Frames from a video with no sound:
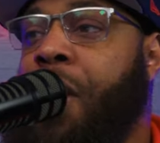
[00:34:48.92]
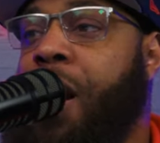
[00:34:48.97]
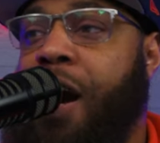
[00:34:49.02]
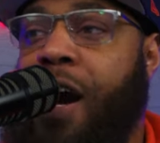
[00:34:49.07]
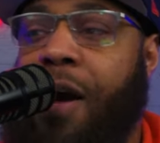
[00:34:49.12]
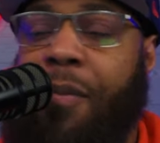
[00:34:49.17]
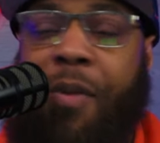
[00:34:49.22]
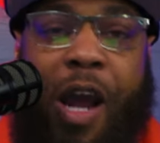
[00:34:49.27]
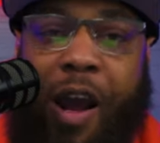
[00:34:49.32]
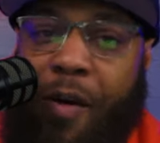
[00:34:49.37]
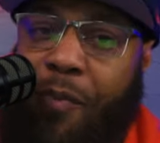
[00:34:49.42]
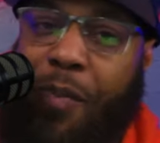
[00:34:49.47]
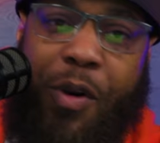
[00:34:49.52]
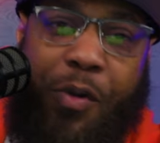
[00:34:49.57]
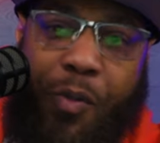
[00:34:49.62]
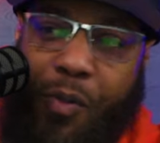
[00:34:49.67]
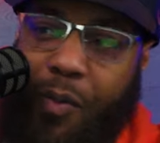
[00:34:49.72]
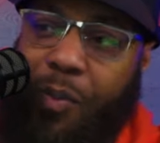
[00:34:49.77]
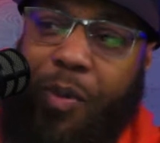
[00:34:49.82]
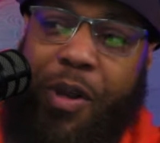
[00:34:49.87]
You know, I've
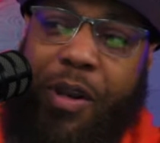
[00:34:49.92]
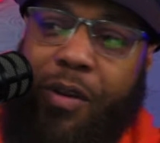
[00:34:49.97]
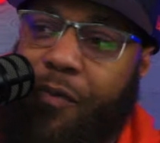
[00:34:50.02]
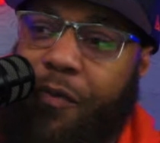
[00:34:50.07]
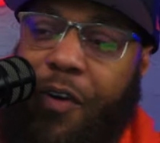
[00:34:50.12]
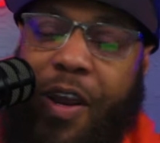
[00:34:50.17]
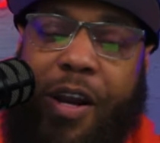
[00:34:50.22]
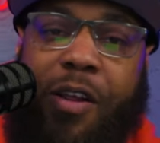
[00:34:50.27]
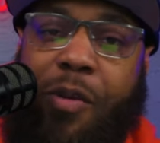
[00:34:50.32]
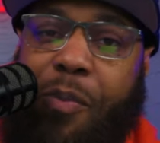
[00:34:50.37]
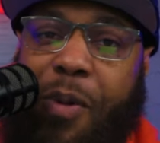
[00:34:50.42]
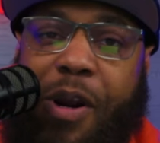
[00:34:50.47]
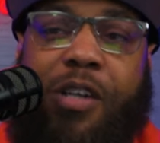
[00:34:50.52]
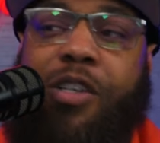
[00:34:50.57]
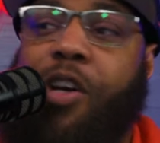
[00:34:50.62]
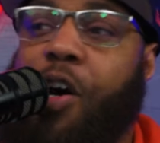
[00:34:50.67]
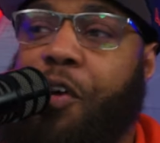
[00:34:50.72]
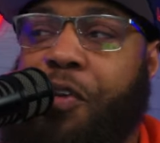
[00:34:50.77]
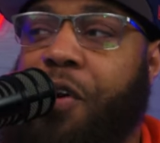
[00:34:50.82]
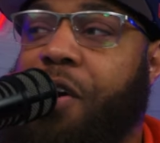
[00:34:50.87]
been a fan of the
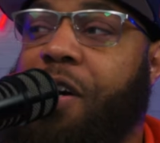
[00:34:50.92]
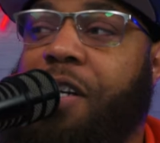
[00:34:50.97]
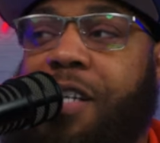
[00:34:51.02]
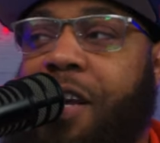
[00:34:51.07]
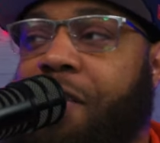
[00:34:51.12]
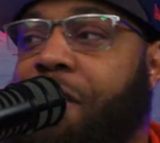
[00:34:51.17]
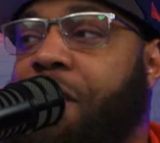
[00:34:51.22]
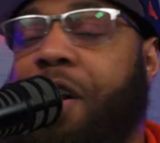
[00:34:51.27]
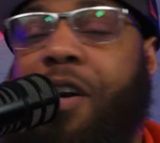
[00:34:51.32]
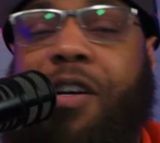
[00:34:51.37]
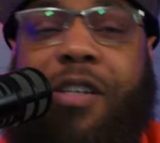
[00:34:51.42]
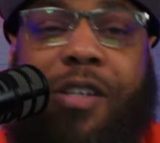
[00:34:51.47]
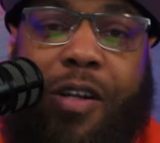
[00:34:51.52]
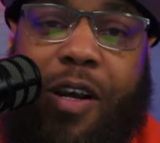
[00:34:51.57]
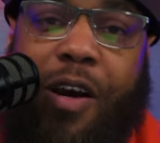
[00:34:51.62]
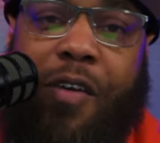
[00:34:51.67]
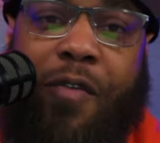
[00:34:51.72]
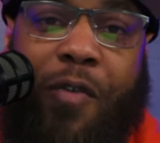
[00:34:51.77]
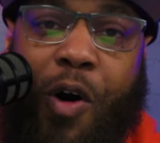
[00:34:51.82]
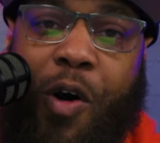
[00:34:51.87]
Bears all 37 years
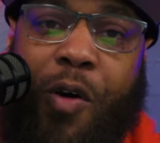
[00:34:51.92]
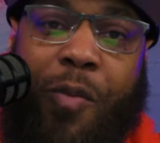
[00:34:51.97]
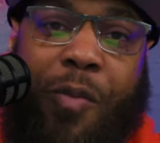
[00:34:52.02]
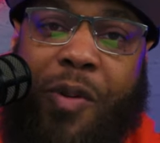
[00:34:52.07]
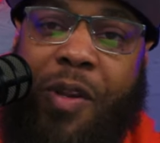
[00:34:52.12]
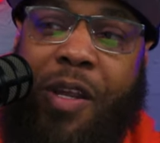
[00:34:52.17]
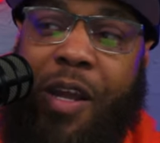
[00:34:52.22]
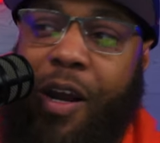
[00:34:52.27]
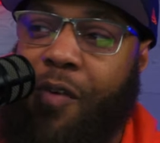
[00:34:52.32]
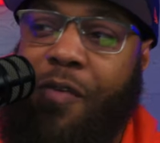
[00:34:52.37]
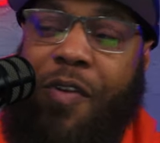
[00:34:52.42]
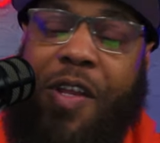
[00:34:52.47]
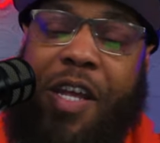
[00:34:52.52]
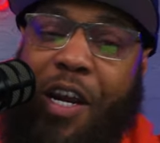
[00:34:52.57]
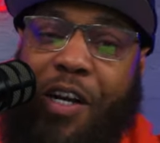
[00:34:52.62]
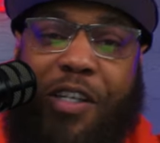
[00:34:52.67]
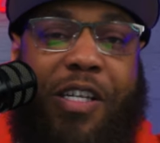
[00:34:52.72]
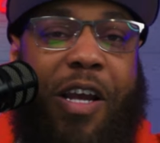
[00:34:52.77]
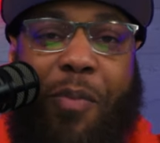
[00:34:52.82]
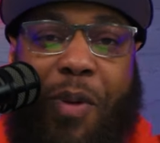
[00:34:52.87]
of the
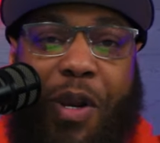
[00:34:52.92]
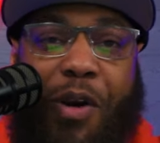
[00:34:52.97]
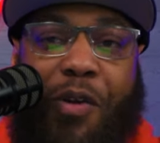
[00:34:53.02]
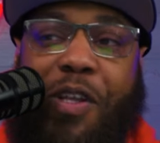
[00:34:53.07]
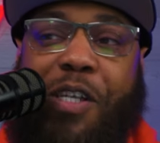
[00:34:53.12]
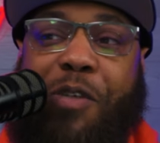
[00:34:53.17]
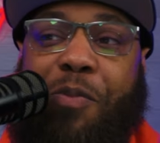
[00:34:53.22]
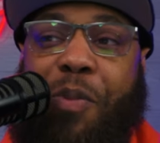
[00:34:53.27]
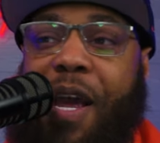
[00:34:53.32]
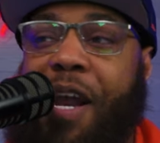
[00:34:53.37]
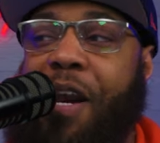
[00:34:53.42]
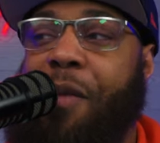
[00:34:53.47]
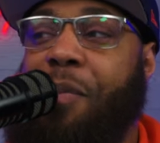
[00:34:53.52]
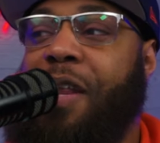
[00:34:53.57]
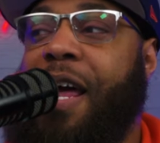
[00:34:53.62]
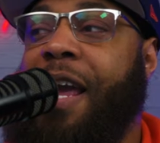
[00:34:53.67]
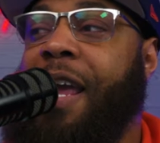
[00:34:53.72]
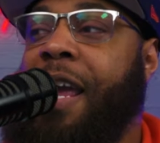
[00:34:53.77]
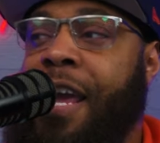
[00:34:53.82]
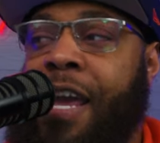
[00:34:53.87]
years I've been on this planet. But,
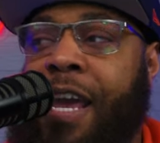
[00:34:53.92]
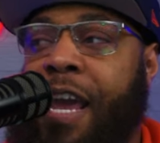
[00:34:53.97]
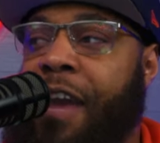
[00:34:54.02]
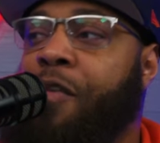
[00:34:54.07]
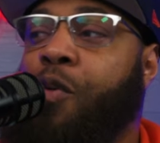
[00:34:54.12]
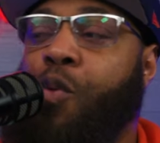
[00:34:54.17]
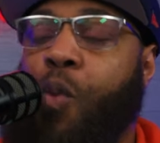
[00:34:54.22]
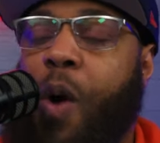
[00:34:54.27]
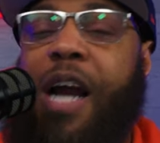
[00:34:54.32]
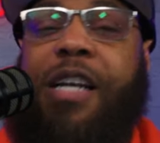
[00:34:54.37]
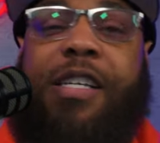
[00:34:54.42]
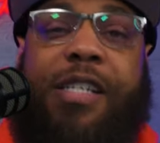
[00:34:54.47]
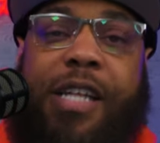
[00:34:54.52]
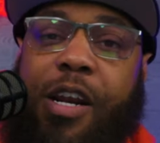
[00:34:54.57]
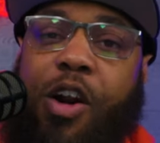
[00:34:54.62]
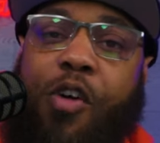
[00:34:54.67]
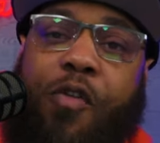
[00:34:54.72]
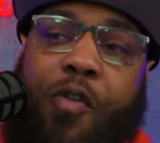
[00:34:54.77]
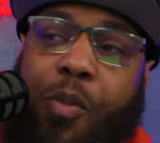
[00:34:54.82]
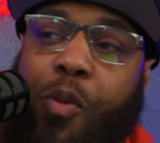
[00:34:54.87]
like, even watching
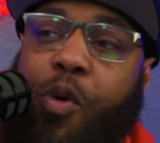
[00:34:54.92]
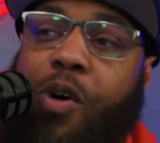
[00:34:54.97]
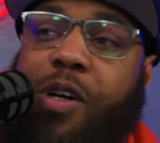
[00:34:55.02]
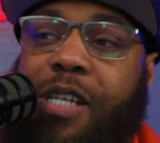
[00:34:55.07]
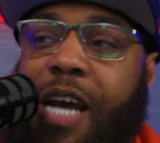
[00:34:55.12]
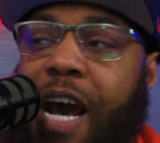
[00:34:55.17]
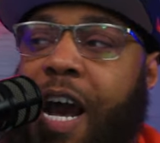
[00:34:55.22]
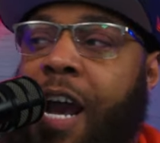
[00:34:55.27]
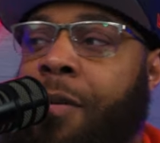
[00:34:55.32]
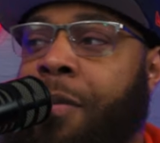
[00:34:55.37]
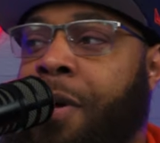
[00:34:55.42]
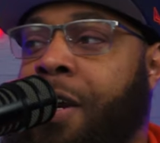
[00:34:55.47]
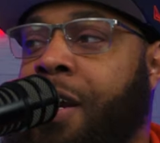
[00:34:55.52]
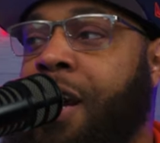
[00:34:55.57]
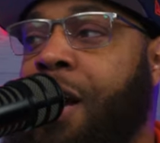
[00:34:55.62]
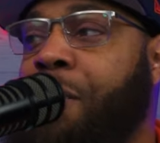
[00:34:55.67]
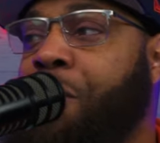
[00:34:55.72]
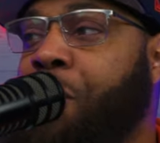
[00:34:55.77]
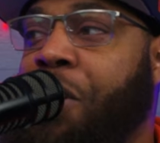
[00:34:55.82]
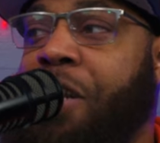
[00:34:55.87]
that over more time,
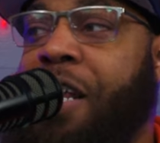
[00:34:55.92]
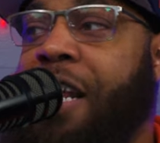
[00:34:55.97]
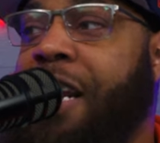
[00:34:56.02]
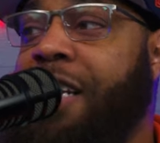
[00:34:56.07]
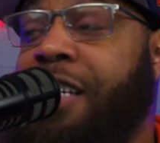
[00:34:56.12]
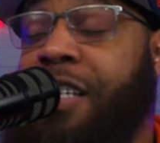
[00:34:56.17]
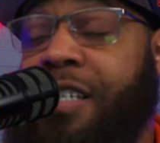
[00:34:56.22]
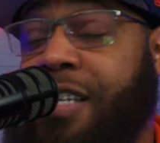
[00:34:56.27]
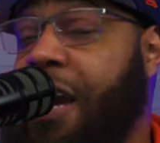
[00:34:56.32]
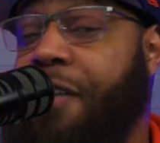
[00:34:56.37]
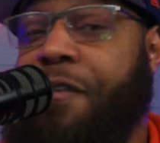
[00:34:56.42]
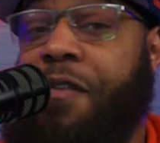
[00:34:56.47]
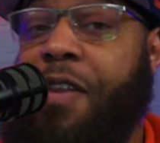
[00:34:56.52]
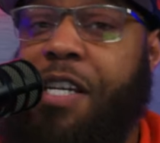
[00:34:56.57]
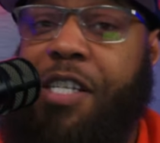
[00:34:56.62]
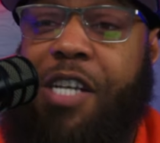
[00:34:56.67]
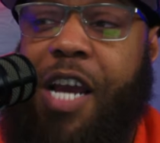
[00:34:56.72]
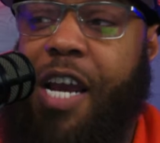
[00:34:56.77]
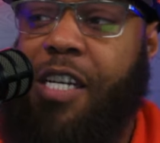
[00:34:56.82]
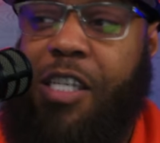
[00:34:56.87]
I'm sure that it's
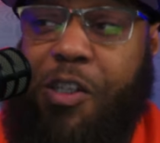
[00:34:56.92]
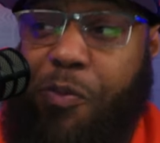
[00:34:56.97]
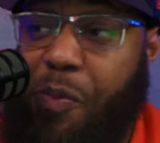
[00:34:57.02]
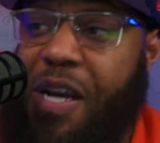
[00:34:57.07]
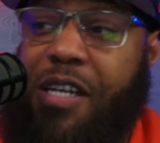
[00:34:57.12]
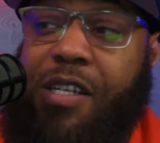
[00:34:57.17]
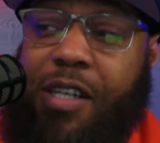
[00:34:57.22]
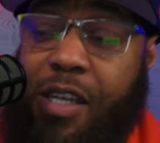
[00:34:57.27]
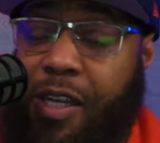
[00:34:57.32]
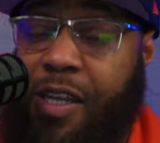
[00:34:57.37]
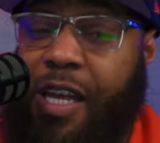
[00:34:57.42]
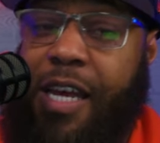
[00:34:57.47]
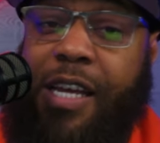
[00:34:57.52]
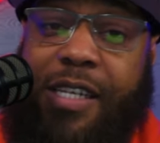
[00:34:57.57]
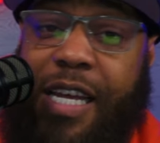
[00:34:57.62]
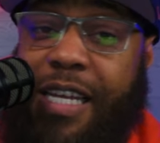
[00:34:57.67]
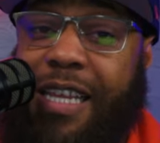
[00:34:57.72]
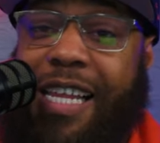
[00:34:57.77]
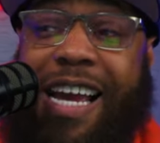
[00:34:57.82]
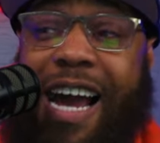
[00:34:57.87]
definitely changed, especially things
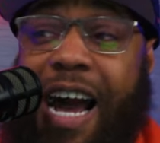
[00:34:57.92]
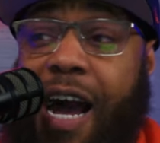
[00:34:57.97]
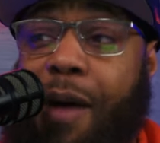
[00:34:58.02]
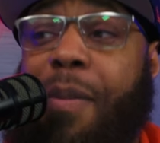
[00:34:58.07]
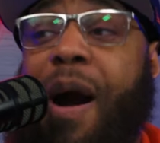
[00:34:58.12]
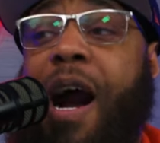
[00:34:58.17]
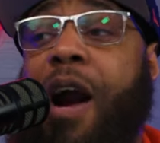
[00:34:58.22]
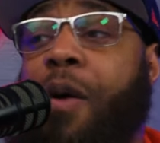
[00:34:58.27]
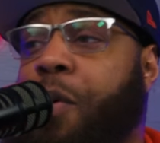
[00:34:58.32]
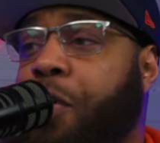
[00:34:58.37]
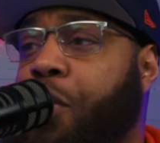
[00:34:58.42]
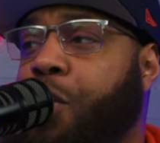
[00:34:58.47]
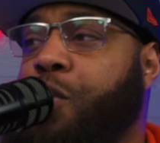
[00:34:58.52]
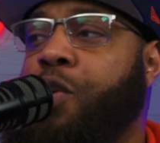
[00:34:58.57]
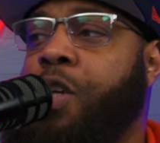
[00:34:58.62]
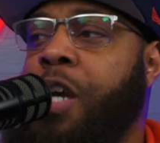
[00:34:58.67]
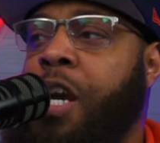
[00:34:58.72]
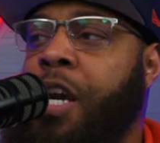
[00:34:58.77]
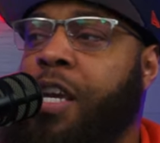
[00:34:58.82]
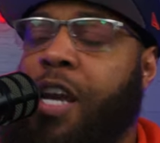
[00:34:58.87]
like the Combine, where
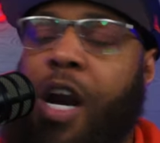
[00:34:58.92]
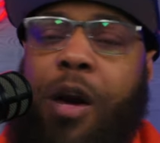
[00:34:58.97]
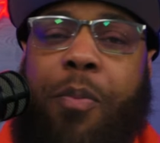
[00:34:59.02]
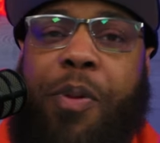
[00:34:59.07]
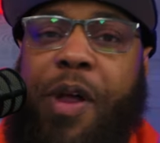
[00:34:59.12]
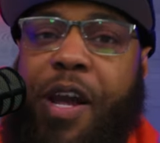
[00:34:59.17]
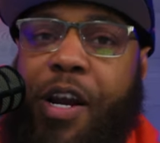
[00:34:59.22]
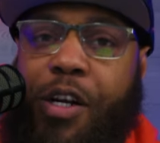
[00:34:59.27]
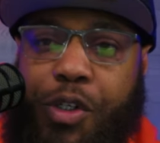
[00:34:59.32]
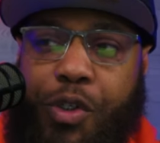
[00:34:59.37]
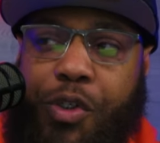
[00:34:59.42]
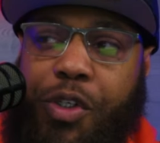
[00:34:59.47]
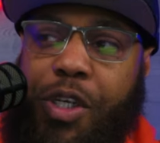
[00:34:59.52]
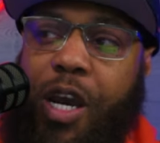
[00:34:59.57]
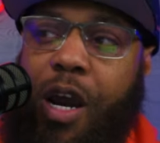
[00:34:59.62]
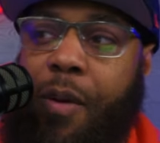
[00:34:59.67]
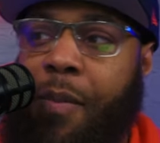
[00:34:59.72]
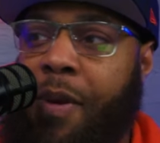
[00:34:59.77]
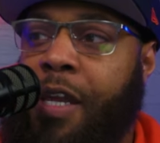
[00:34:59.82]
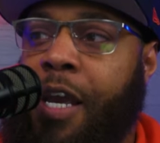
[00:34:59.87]
those young players used to
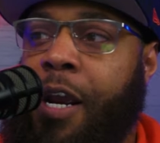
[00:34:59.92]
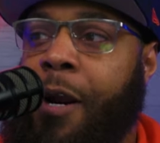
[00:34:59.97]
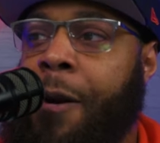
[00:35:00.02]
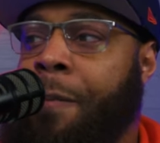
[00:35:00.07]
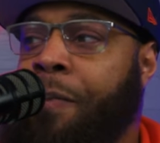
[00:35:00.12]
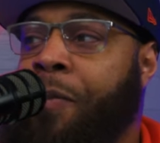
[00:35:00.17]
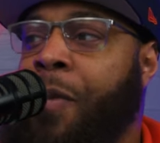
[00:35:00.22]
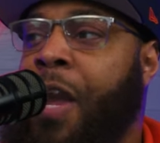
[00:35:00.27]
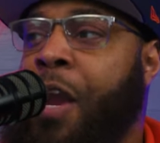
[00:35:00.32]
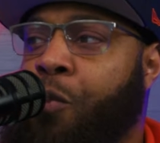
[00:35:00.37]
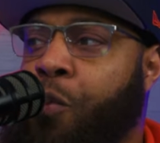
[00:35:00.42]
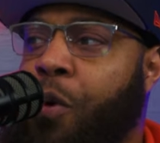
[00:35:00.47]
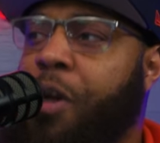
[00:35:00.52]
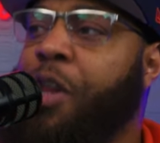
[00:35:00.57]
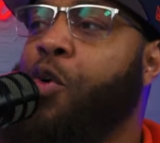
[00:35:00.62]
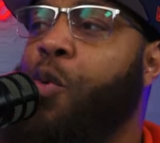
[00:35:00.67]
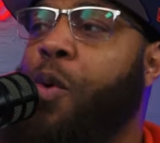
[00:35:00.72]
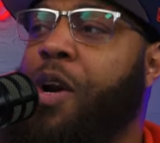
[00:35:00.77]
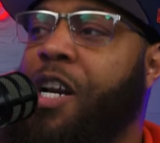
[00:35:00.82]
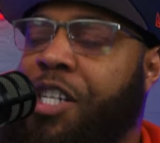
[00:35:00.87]
come in there and
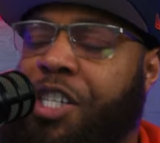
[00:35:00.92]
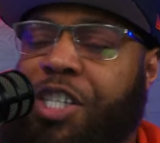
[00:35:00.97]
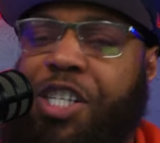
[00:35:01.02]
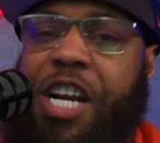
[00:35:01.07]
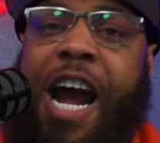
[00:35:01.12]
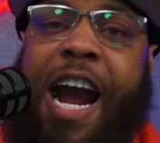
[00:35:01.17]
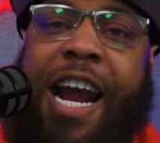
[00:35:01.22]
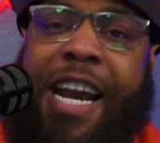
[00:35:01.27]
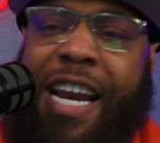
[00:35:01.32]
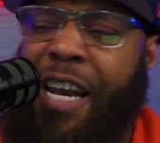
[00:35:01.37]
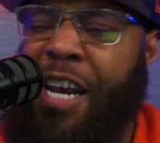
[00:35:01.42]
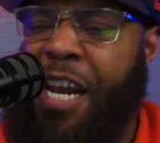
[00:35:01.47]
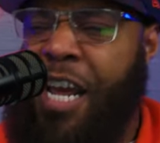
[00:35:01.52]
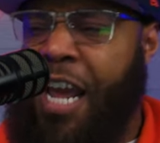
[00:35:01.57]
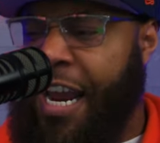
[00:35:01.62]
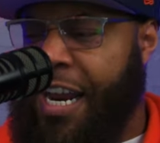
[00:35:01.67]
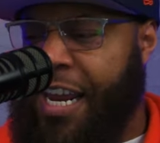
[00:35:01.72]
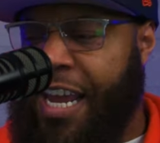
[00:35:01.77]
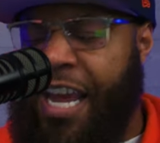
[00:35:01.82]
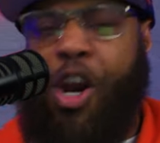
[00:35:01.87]
really want to shine and
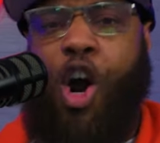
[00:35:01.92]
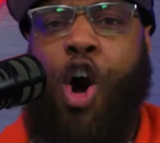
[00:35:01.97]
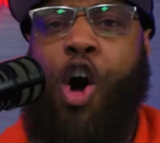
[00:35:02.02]
get